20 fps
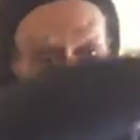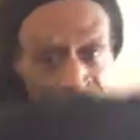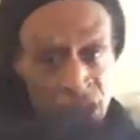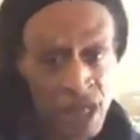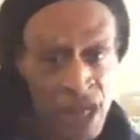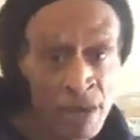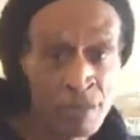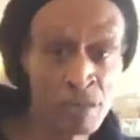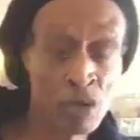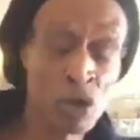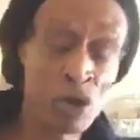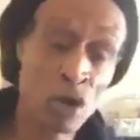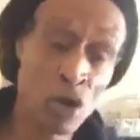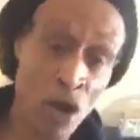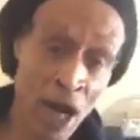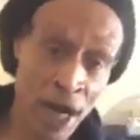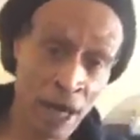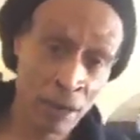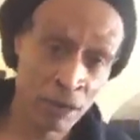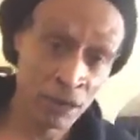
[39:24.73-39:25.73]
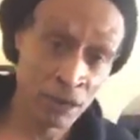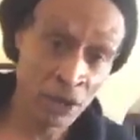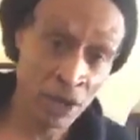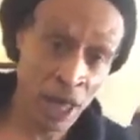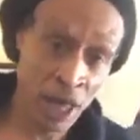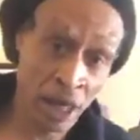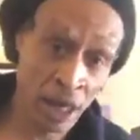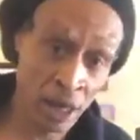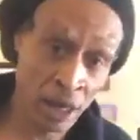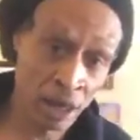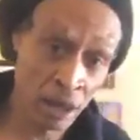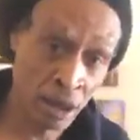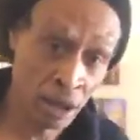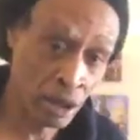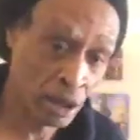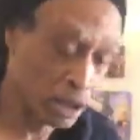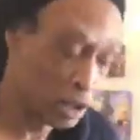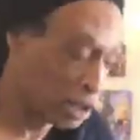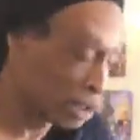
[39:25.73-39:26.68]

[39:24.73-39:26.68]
covering them crowd there,